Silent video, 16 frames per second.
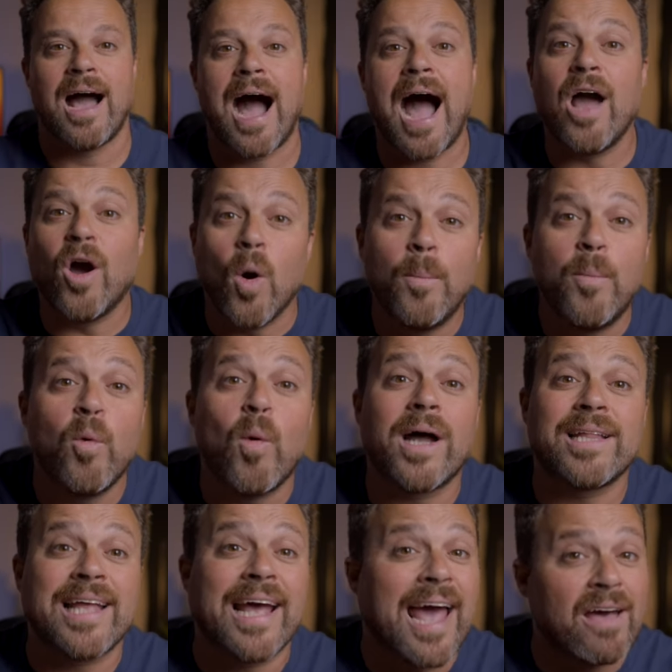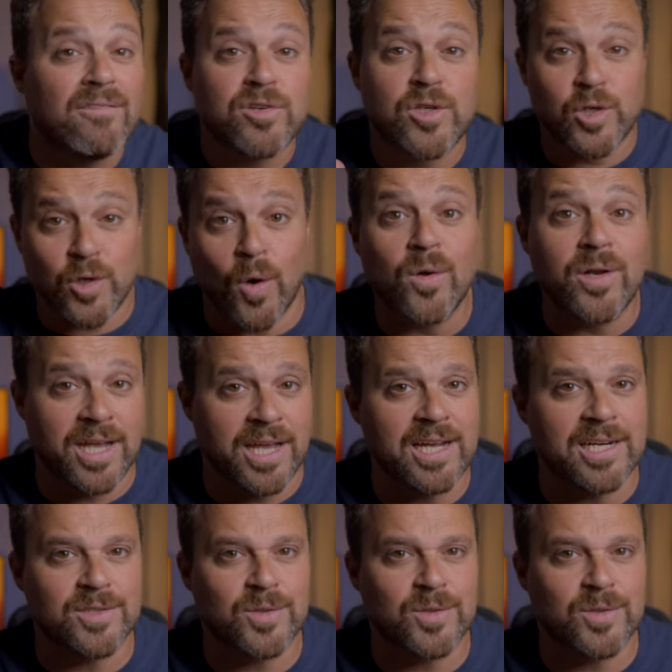I hope what I have shown here